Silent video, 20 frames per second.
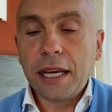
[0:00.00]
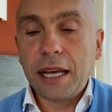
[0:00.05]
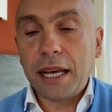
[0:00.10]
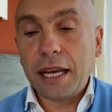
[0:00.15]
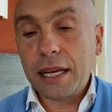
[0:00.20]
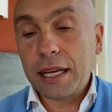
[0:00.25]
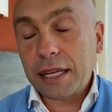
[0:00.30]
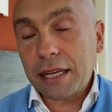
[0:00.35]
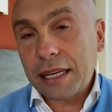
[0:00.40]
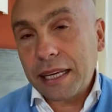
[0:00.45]

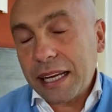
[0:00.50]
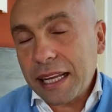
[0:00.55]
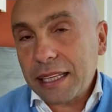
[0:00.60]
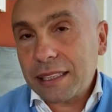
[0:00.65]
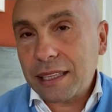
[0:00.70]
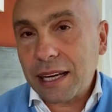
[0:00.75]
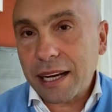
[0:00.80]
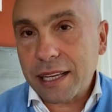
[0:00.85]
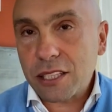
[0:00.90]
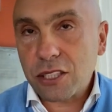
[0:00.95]
Uh,
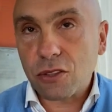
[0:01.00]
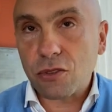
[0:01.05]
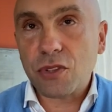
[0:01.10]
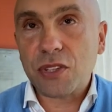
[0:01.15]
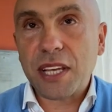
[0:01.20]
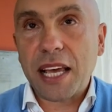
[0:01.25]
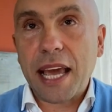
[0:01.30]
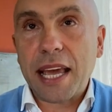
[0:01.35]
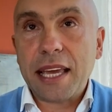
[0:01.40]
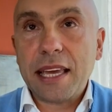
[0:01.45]
needless to
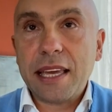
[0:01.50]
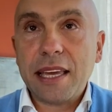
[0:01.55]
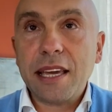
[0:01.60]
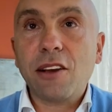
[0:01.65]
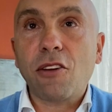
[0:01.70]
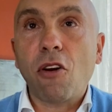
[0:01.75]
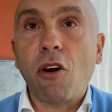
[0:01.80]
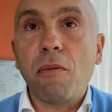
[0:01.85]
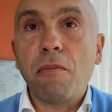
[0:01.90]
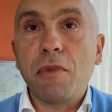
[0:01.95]
say,
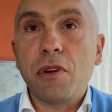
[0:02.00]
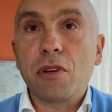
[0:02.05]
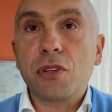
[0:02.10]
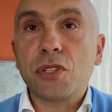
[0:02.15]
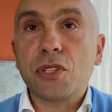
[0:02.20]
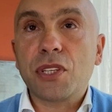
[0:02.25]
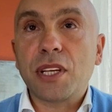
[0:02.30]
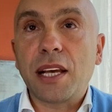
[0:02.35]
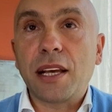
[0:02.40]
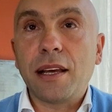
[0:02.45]

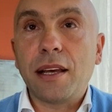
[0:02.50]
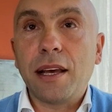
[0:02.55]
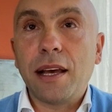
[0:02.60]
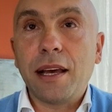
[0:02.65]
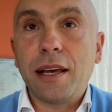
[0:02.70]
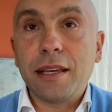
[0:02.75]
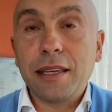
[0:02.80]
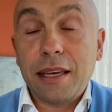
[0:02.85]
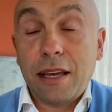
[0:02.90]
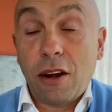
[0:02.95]
e-commerce, uh,
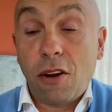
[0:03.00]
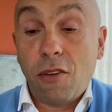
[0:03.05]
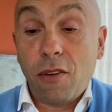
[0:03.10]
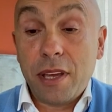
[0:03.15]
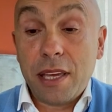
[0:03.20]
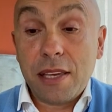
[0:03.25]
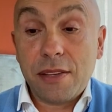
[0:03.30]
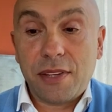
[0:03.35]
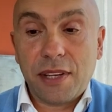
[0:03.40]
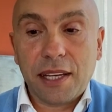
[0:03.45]
uh, you
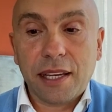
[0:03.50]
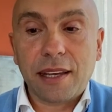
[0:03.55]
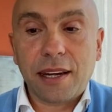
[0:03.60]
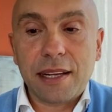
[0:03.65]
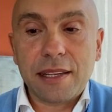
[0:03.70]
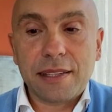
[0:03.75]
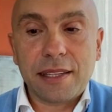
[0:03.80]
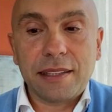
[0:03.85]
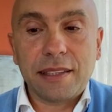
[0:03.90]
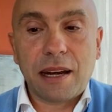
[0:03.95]
know, is
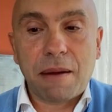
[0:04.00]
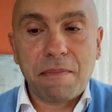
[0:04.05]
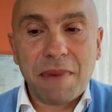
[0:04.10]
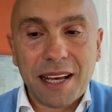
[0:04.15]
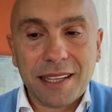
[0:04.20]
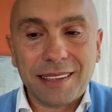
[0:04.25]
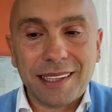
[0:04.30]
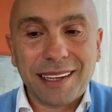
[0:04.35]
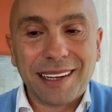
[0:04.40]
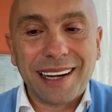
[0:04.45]
increasing
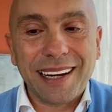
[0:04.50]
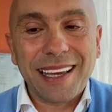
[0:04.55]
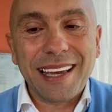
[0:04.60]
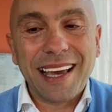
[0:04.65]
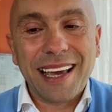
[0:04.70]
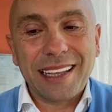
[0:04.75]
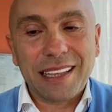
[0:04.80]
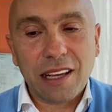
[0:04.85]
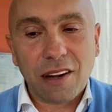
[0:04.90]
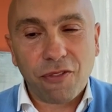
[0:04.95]

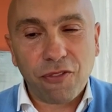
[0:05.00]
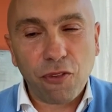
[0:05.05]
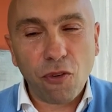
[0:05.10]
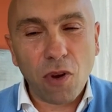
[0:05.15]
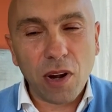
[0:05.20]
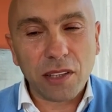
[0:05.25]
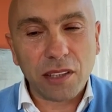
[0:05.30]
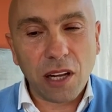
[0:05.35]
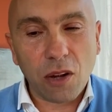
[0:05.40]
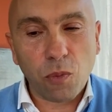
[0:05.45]
dramatically, and
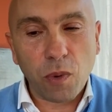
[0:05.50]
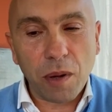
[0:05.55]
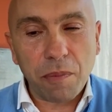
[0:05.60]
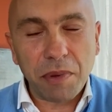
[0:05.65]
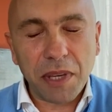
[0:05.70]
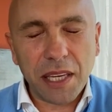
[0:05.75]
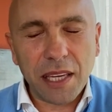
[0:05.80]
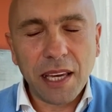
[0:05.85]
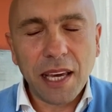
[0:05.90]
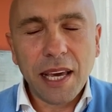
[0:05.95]
therefore there will
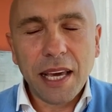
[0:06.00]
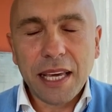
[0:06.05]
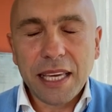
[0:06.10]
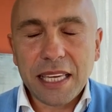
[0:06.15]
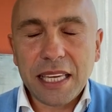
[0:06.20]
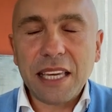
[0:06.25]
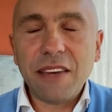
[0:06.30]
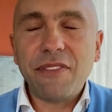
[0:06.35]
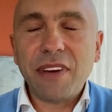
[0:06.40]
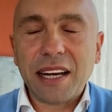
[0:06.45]
be
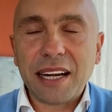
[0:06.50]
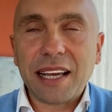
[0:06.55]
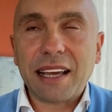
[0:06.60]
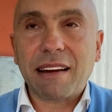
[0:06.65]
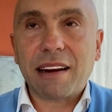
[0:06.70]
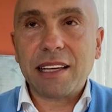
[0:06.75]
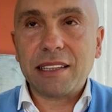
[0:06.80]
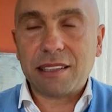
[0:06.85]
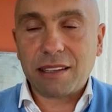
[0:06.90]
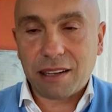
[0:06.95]
even
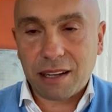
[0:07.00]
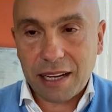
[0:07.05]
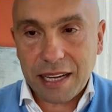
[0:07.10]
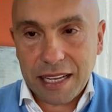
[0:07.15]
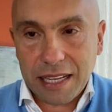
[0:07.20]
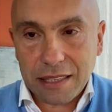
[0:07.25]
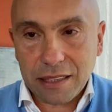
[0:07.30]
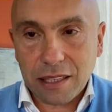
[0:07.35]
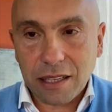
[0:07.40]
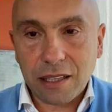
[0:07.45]
greater
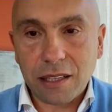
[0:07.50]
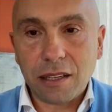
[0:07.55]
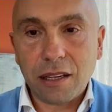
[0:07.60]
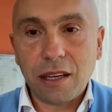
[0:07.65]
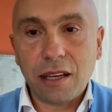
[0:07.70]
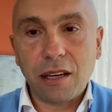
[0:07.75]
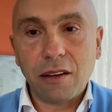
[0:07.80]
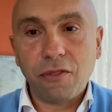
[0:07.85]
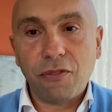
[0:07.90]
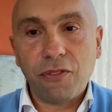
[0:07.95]
need
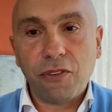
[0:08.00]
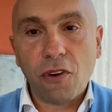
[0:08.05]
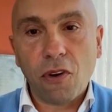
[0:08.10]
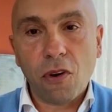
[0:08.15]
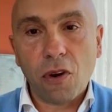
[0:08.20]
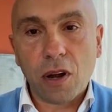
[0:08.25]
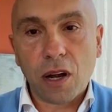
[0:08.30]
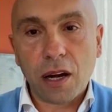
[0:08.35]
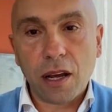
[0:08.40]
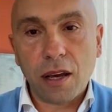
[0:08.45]

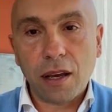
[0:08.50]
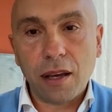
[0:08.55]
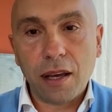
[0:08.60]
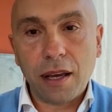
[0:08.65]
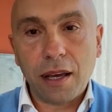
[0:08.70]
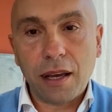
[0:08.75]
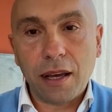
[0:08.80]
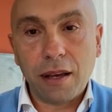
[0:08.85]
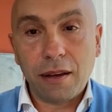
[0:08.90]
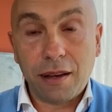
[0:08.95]

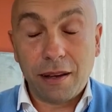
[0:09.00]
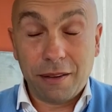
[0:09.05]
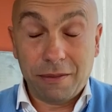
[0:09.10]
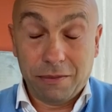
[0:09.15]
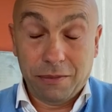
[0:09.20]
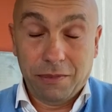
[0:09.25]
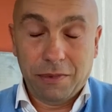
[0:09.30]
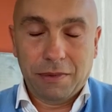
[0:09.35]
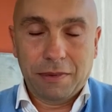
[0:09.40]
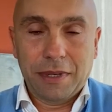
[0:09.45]
for
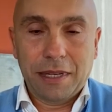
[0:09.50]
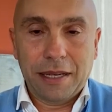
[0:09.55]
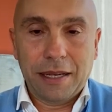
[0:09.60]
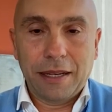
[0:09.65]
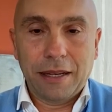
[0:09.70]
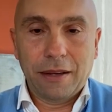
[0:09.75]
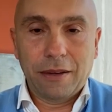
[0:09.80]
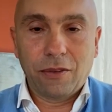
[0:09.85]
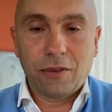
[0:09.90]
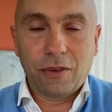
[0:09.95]

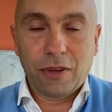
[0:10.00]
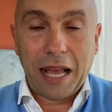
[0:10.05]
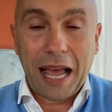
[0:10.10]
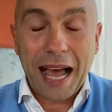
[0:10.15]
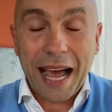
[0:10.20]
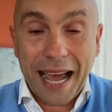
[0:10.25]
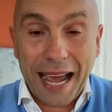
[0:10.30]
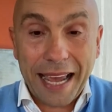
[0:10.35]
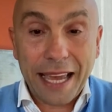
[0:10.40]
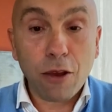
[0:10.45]

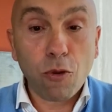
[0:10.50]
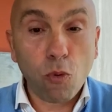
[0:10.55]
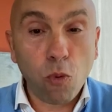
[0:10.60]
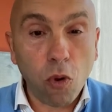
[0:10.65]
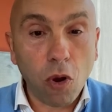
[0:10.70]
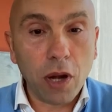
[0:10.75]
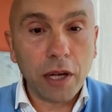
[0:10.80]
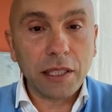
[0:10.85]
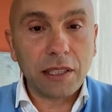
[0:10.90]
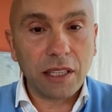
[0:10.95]

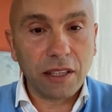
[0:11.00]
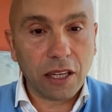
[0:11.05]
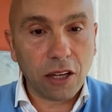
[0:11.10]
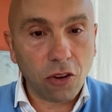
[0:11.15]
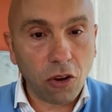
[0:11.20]
high-quality